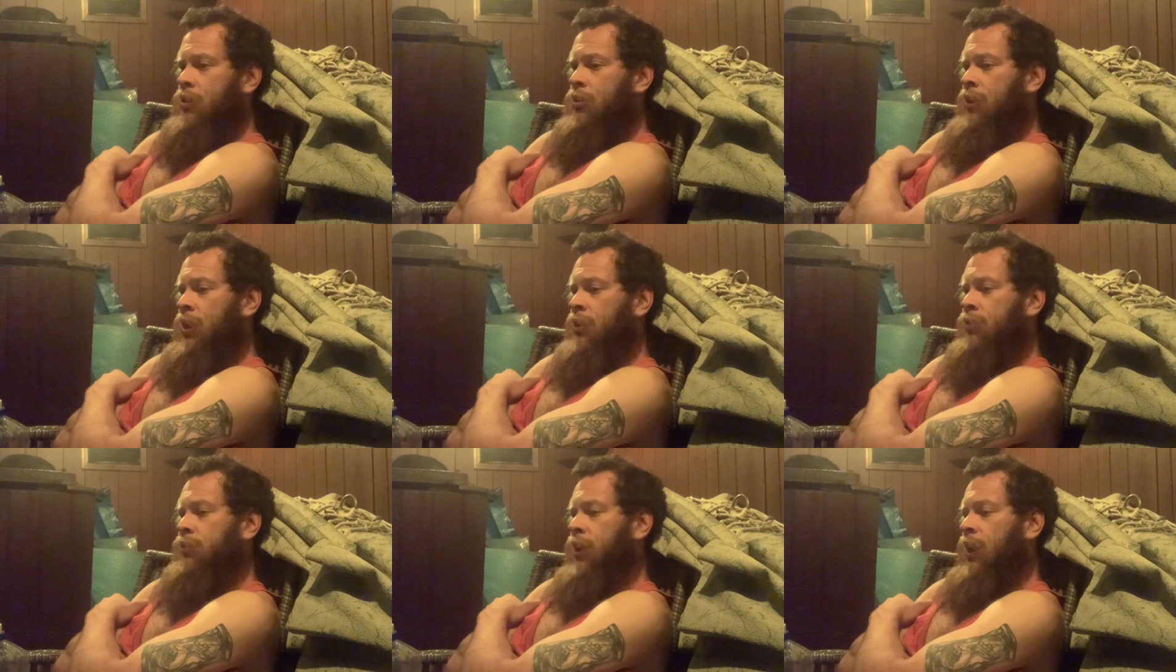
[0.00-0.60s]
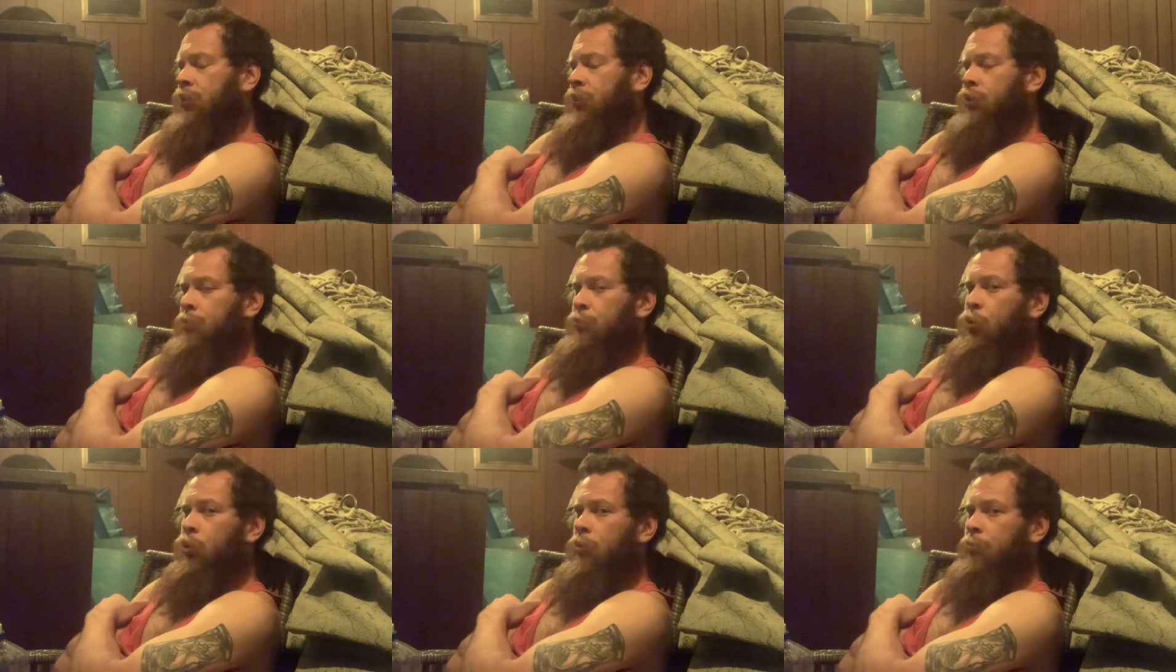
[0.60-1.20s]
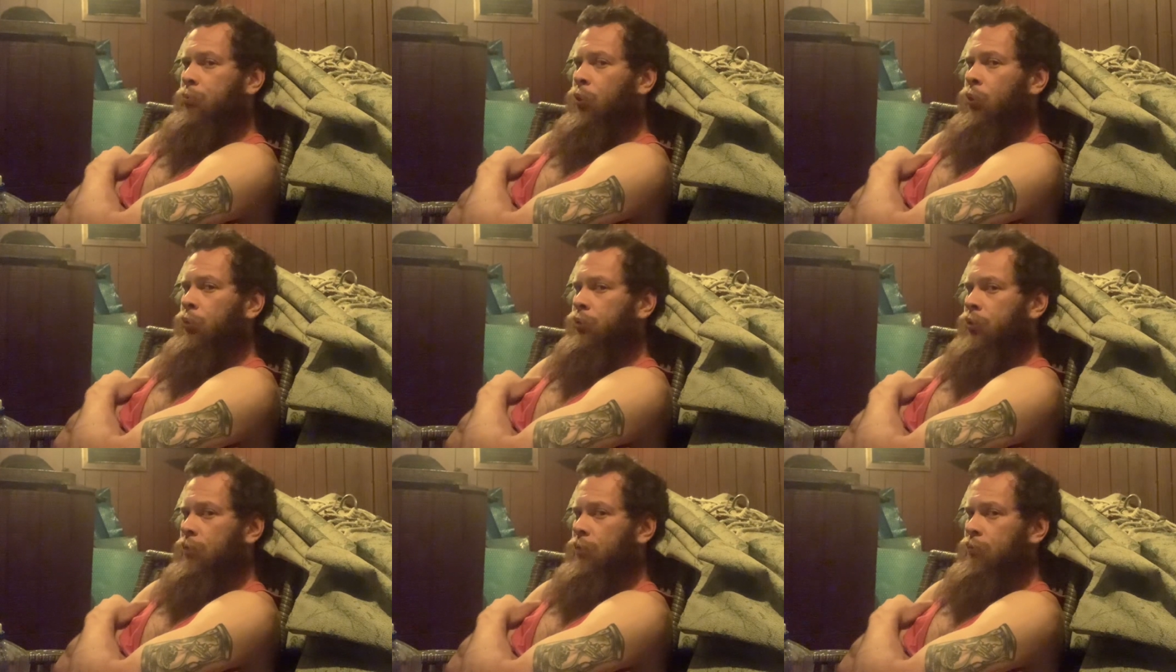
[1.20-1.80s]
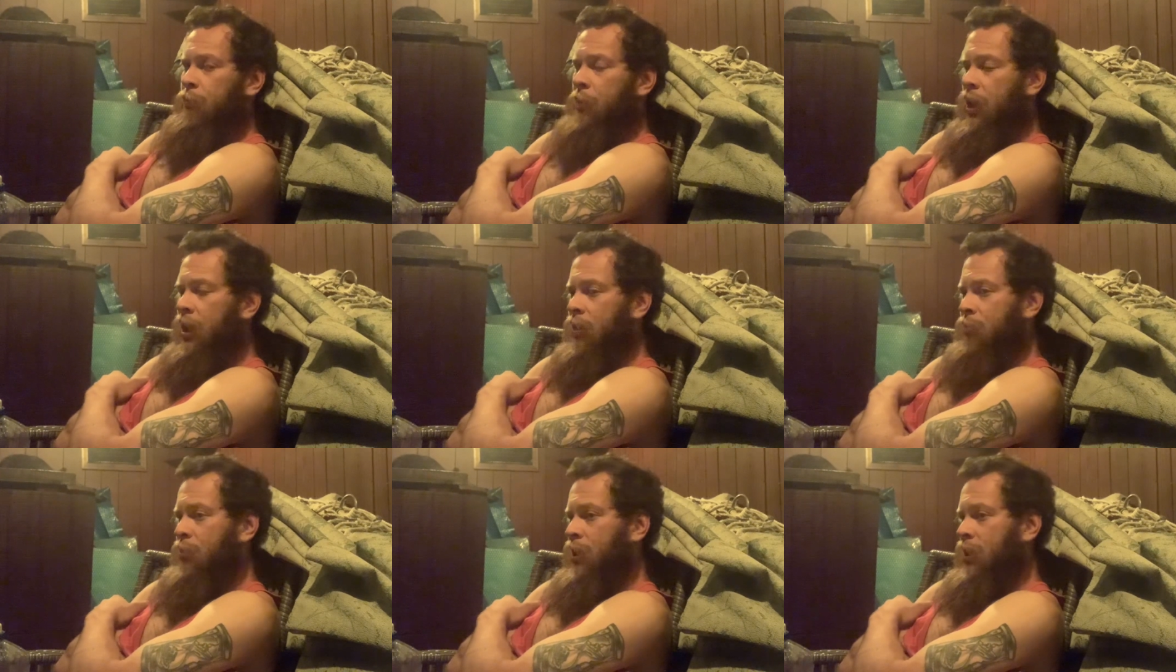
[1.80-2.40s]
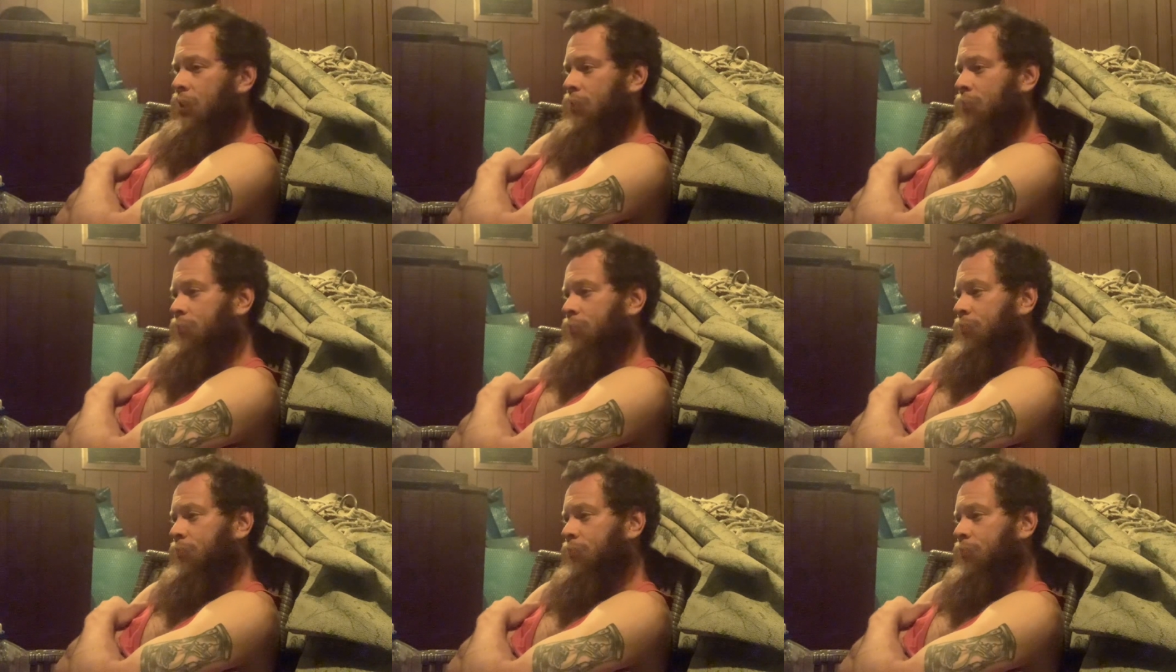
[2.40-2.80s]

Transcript: That's actually more impulsive, in my opinion.